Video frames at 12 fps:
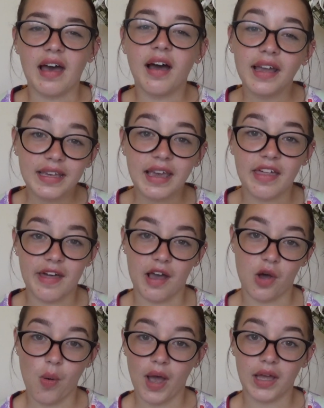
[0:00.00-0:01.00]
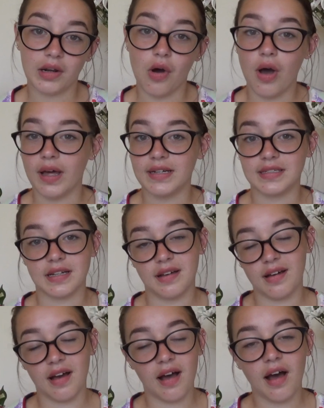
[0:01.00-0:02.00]
I get that quite a lot, and
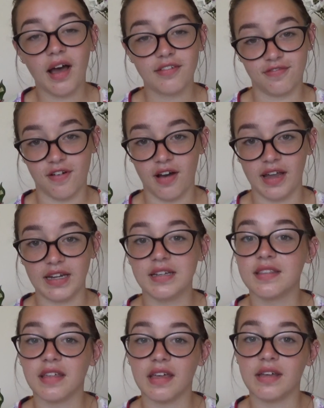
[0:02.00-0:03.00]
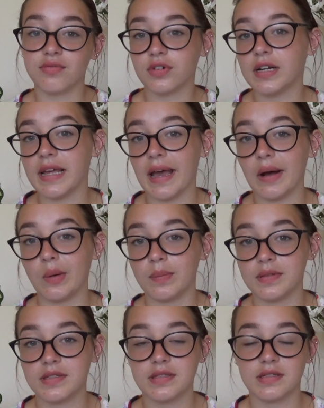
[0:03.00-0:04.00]
I find that it really
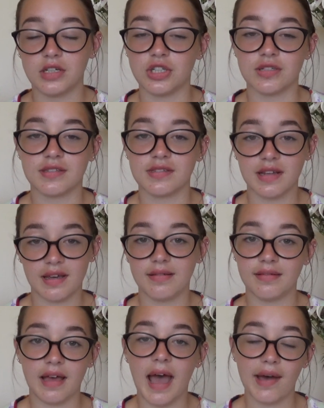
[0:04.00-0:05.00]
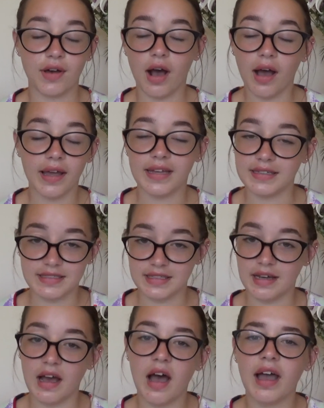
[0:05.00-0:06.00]
helps to just have a
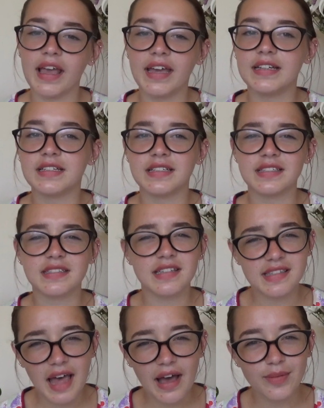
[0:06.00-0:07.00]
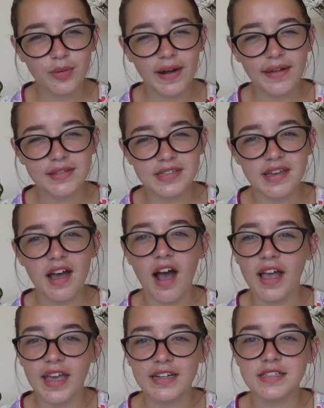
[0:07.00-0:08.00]
hiatus. Is that how you pronounce it?
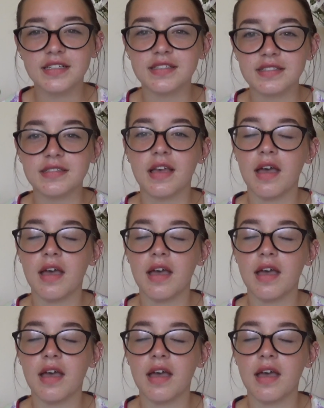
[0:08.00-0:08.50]
Hiatus?